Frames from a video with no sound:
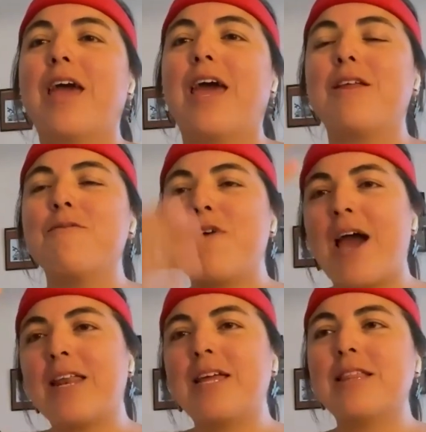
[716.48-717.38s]
And
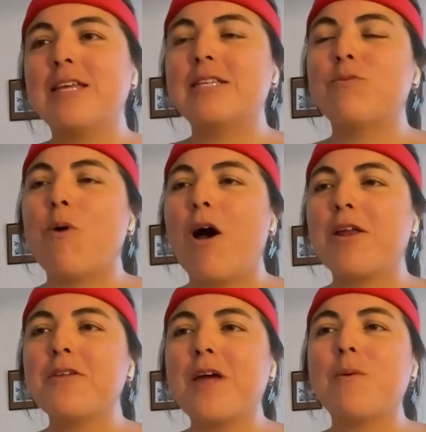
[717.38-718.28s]
inviting this
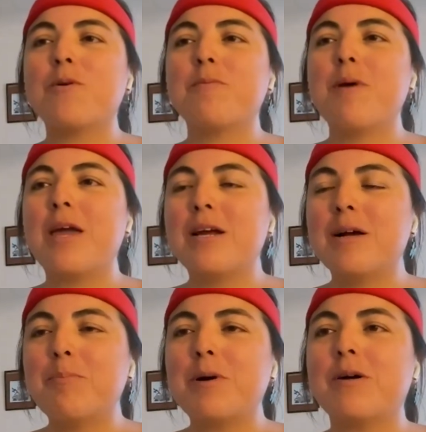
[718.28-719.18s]
water that we're made
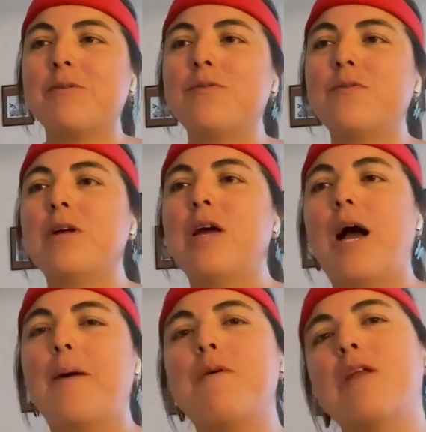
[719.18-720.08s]
up of,
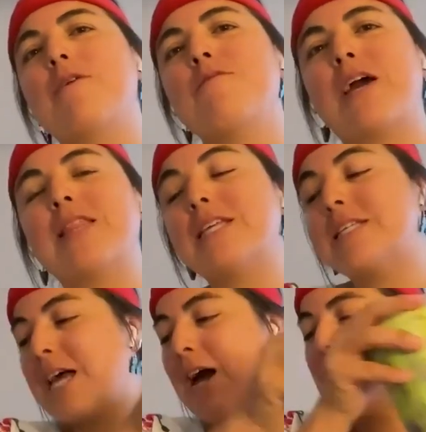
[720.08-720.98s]
I'm going to invite the
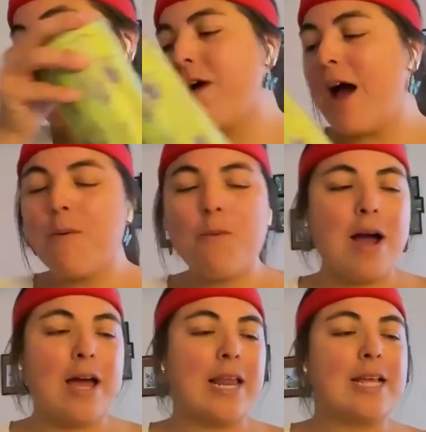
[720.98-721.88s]
sound of agua. And